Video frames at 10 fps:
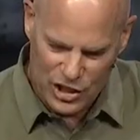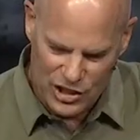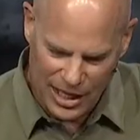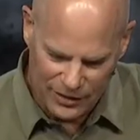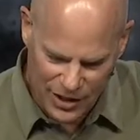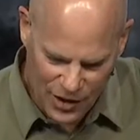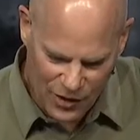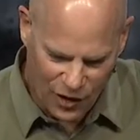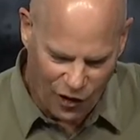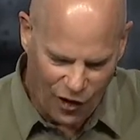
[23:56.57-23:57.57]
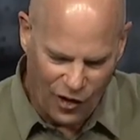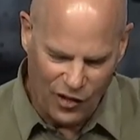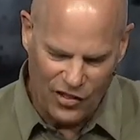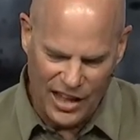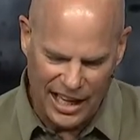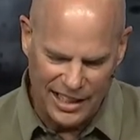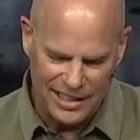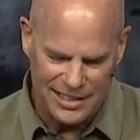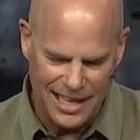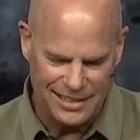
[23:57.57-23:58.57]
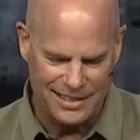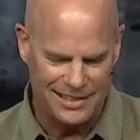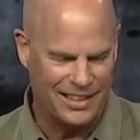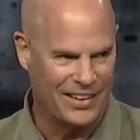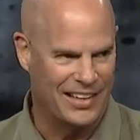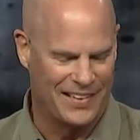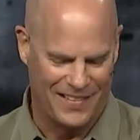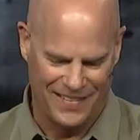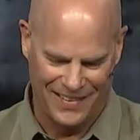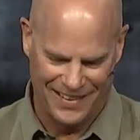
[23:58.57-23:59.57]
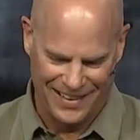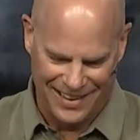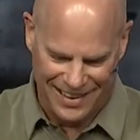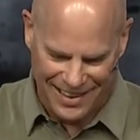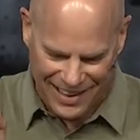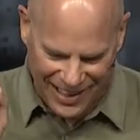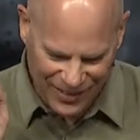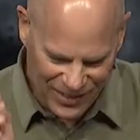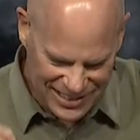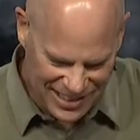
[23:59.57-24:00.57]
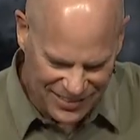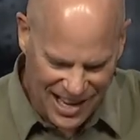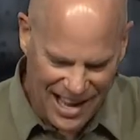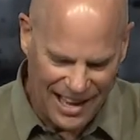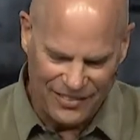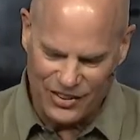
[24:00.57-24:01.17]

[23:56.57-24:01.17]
shall know all that is necessary. And we shall not have to